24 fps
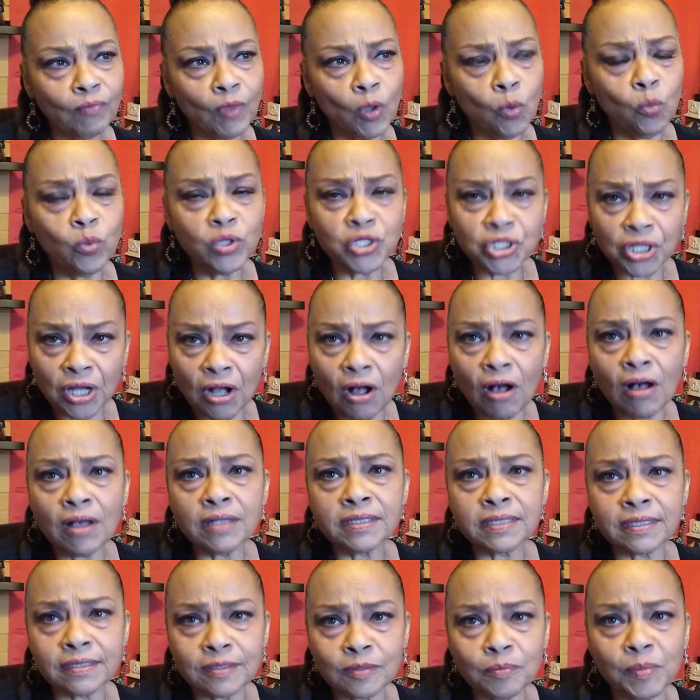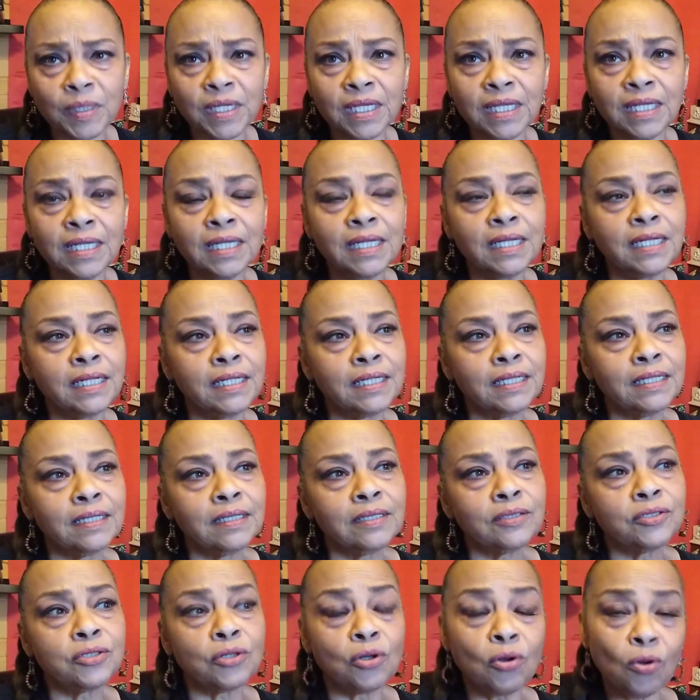which causes me to